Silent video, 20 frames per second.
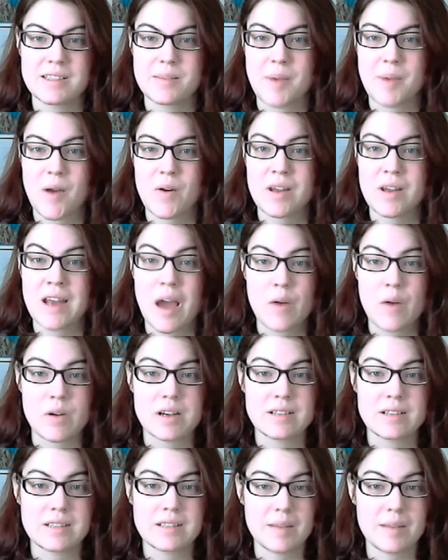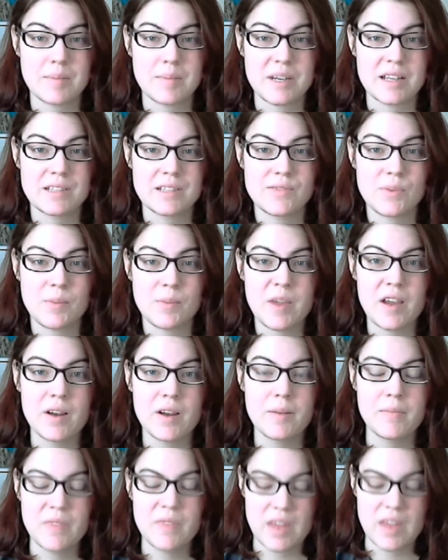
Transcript: about an hour and 10 minutes from here.